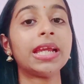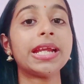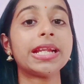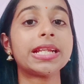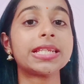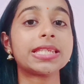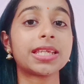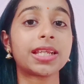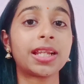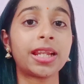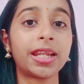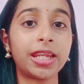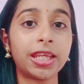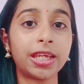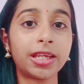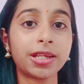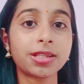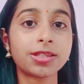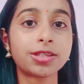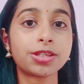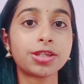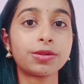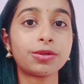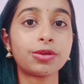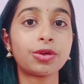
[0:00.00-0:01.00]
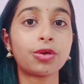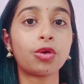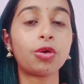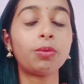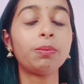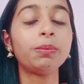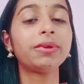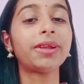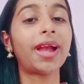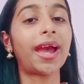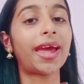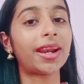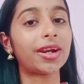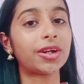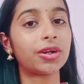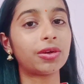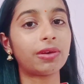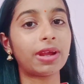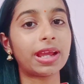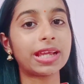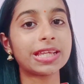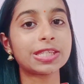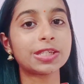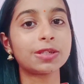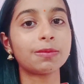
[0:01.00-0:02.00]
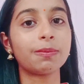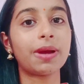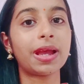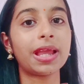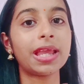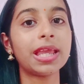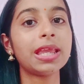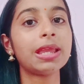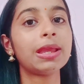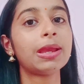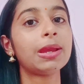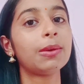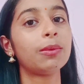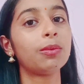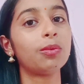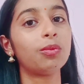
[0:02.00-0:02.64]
It is a clinical syndrome characterized by